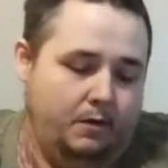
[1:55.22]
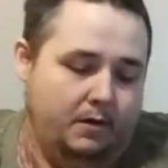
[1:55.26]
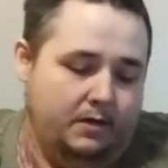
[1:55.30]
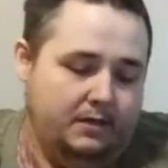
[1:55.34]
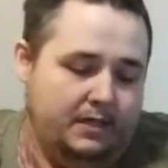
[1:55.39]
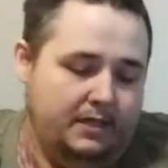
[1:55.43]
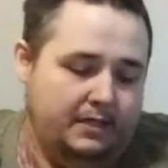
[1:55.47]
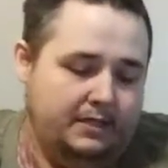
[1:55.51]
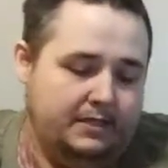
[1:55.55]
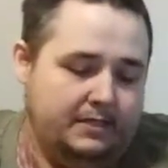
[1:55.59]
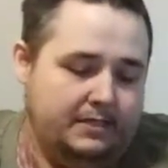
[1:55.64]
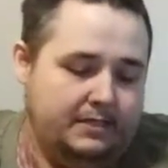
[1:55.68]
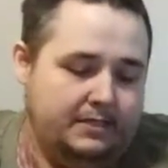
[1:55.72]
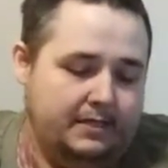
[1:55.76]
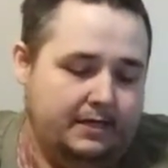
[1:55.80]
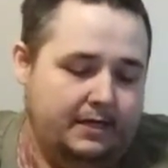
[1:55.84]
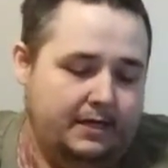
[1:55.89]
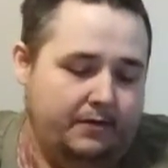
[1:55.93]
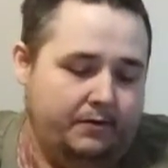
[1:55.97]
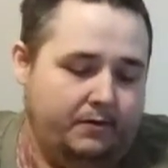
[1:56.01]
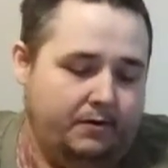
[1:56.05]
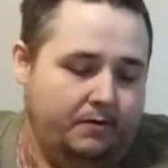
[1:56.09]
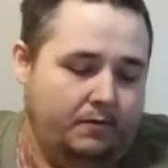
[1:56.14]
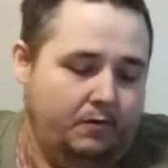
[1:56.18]
I think this is
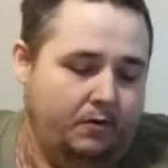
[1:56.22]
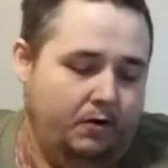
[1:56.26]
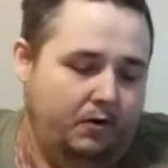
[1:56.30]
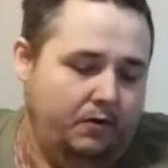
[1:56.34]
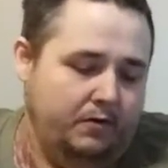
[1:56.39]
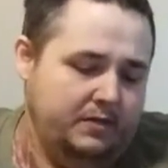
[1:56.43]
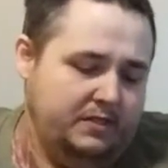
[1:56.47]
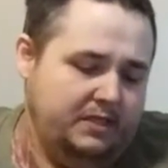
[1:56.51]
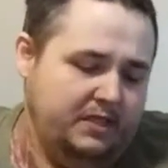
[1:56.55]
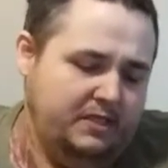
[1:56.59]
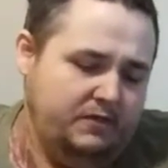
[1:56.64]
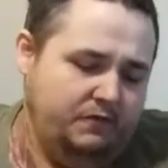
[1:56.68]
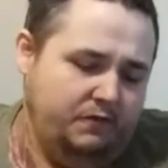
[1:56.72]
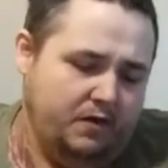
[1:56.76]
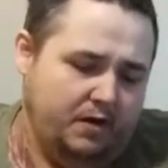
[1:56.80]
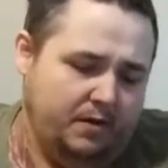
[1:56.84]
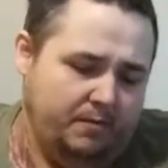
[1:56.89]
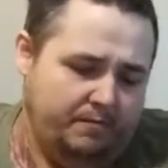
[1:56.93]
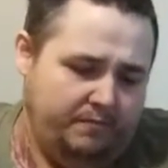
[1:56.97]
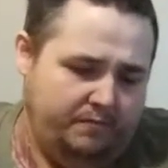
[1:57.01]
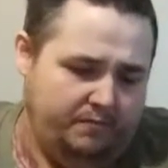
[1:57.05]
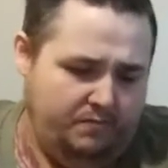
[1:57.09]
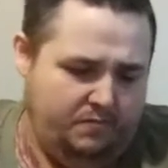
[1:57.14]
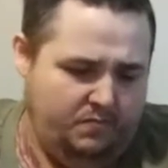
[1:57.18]
another, oh, this is
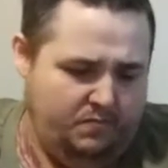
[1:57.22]
from